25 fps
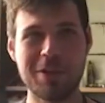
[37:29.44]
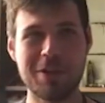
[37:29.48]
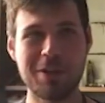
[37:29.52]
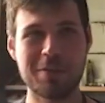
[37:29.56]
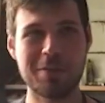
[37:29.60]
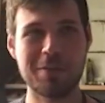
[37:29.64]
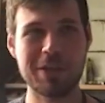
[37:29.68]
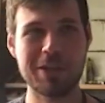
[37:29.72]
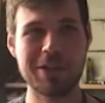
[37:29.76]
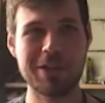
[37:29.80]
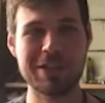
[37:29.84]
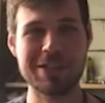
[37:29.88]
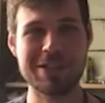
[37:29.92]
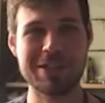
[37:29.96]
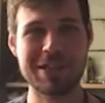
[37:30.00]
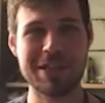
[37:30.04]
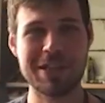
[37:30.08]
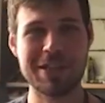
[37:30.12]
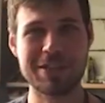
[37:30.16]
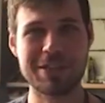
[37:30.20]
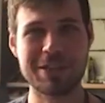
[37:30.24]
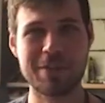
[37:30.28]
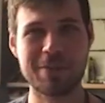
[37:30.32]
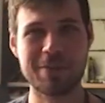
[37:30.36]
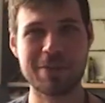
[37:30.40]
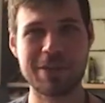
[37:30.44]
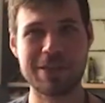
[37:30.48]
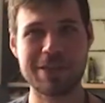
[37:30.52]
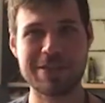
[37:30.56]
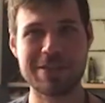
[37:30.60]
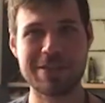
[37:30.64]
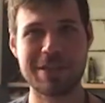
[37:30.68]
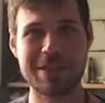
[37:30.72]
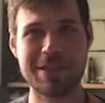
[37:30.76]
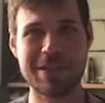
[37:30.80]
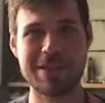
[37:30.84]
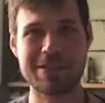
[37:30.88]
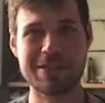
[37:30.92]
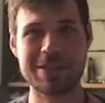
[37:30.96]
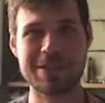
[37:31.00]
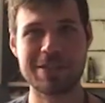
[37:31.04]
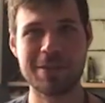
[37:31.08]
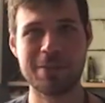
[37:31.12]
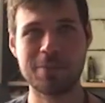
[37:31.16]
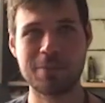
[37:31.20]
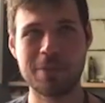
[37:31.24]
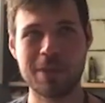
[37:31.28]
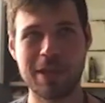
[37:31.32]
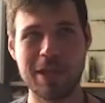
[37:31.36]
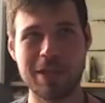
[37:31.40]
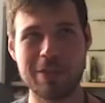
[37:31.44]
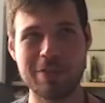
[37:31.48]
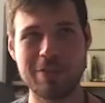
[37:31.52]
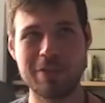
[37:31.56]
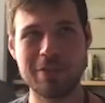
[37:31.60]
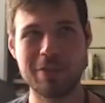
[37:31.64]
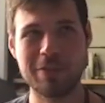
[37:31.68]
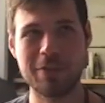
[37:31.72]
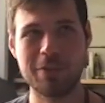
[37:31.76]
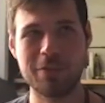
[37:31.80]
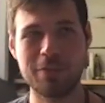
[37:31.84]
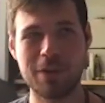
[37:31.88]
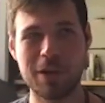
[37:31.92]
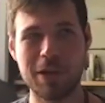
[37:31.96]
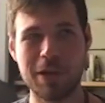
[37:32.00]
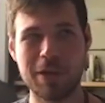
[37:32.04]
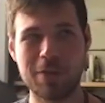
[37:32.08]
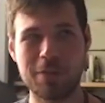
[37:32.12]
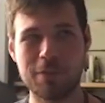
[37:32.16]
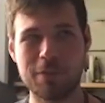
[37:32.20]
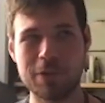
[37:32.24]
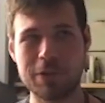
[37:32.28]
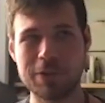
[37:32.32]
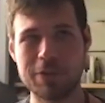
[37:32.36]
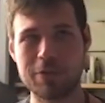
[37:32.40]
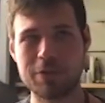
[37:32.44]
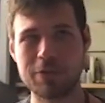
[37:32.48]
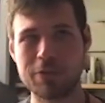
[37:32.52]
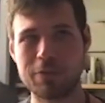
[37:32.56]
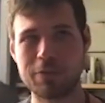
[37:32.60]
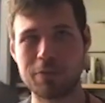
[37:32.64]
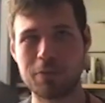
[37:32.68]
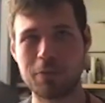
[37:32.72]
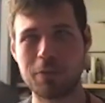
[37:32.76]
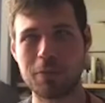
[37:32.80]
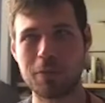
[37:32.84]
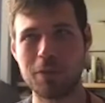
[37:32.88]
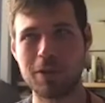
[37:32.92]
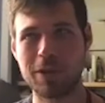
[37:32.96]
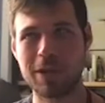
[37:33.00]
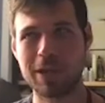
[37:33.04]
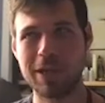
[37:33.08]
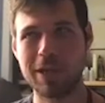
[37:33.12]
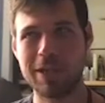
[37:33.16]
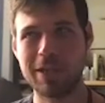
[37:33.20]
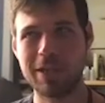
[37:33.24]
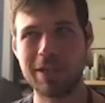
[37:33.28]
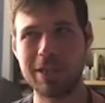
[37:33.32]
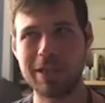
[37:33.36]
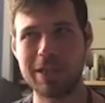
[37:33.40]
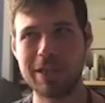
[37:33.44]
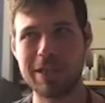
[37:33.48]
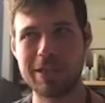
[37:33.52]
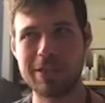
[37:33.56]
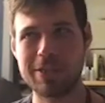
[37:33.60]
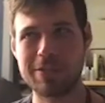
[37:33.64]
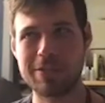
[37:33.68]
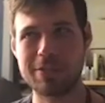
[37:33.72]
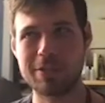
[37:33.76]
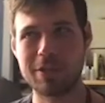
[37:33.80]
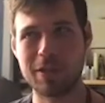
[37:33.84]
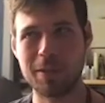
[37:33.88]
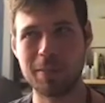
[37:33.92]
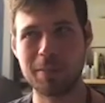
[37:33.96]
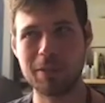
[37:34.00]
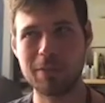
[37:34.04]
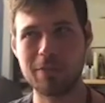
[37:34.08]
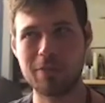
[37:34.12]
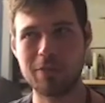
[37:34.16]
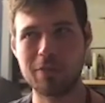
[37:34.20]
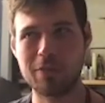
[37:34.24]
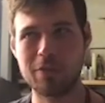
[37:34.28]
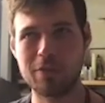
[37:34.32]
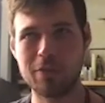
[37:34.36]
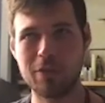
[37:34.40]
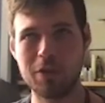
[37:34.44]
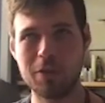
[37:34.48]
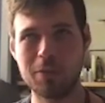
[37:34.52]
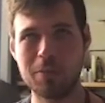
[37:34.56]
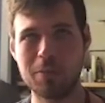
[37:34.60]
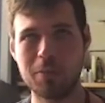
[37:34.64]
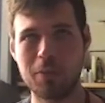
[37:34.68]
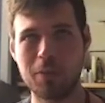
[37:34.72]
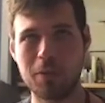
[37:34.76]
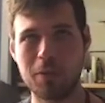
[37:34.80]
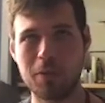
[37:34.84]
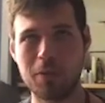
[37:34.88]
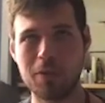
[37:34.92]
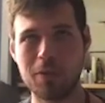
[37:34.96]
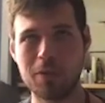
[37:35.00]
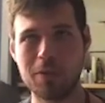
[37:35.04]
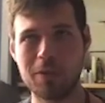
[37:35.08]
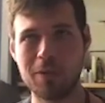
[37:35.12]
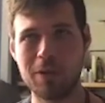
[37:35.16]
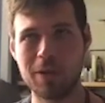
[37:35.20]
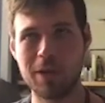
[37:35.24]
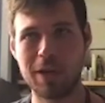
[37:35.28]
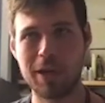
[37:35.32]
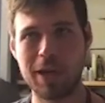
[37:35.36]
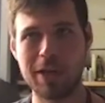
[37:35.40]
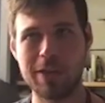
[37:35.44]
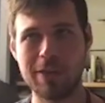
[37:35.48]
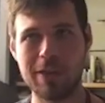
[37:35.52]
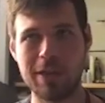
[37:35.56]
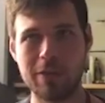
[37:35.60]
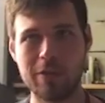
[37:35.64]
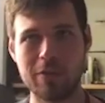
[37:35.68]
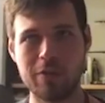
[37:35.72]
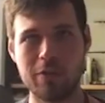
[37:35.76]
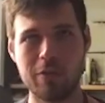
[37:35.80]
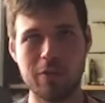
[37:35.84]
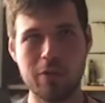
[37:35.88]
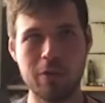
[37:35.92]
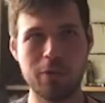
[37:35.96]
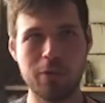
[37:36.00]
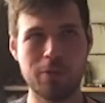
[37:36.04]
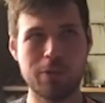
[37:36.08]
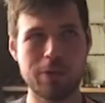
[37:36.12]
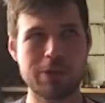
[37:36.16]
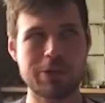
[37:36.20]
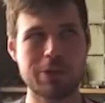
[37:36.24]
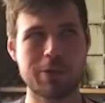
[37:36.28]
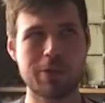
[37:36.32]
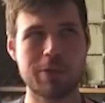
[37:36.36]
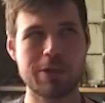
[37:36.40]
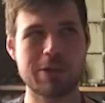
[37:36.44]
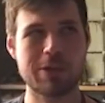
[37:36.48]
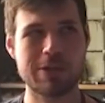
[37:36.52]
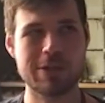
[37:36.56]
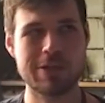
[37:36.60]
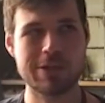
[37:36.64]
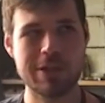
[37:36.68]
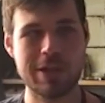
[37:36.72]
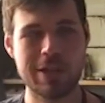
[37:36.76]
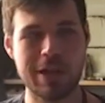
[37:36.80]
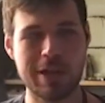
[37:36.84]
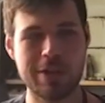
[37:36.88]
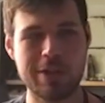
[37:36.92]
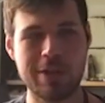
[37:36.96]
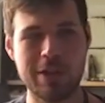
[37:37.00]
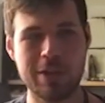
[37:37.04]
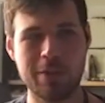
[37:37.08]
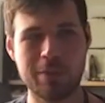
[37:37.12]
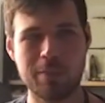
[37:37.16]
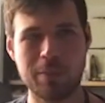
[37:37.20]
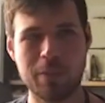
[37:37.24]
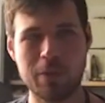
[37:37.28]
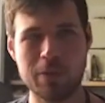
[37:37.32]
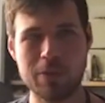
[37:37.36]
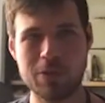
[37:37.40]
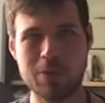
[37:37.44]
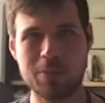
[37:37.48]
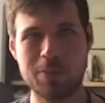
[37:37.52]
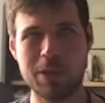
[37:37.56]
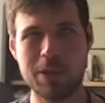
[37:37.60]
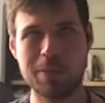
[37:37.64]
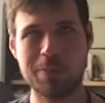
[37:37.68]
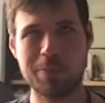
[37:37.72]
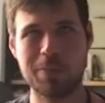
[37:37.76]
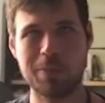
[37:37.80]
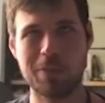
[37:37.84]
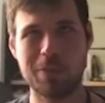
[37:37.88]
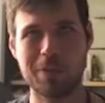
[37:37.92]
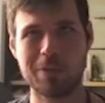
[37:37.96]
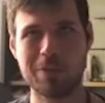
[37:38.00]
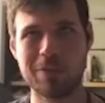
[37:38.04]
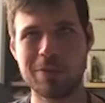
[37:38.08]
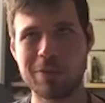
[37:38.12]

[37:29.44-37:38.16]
realization of these things, and to uh, Fisher's role in his coming to know more, and then who Fisher is, because I, I, think most people,